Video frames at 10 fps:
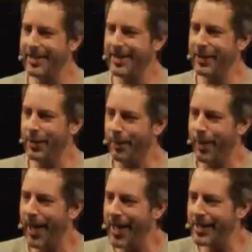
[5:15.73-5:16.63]
that the
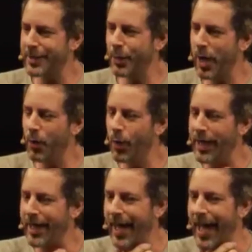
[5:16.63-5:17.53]
place where
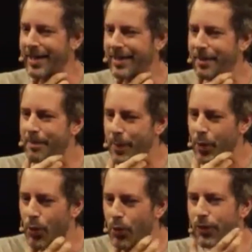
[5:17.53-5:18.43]
we get to
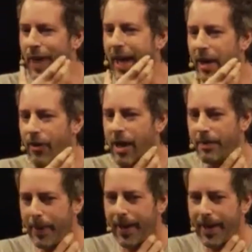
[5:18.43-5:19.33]
move that
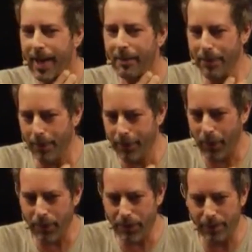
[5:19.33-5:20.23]
great big lump of
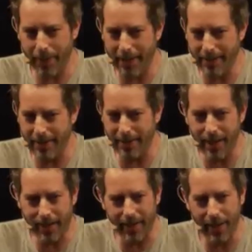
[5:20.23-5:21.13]
constipated,
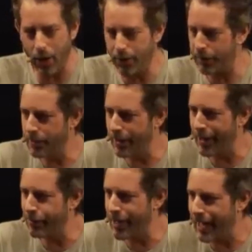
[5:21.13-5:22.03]
yucky,
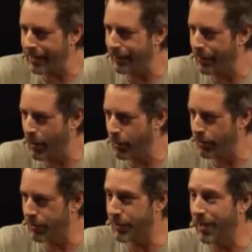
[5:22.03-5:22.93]
overreactive
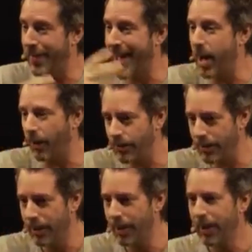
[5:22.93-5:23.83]
emotional stuff
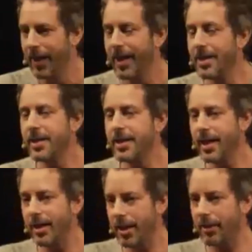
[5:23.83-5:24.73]
out is in the
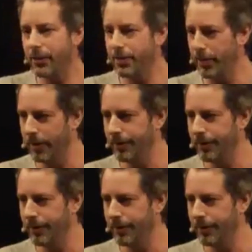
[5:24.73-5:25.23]
uncomfortable.